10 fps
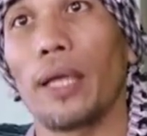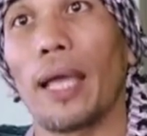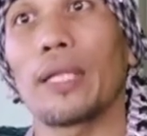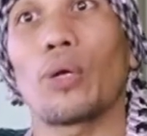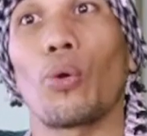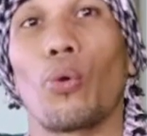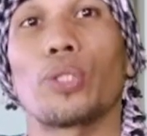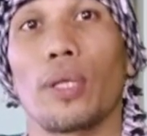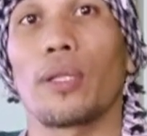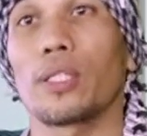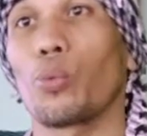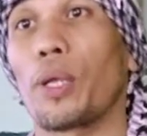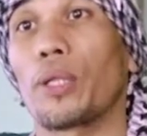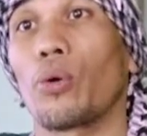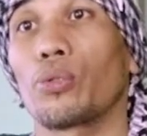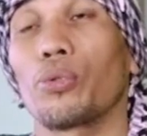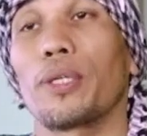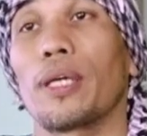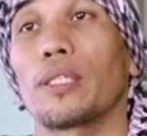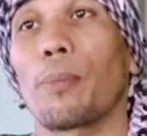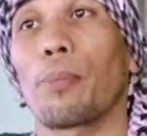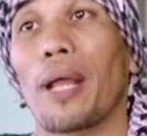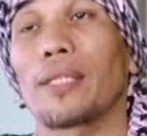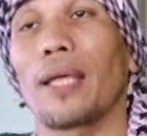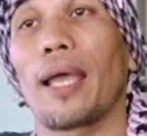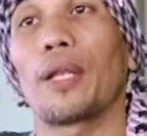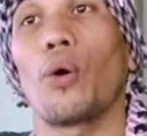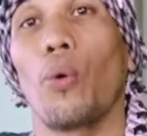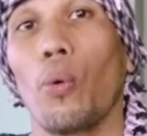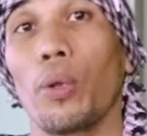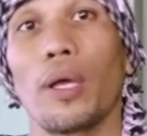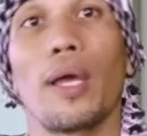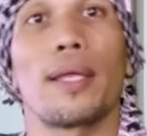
and close this window. So just press and hold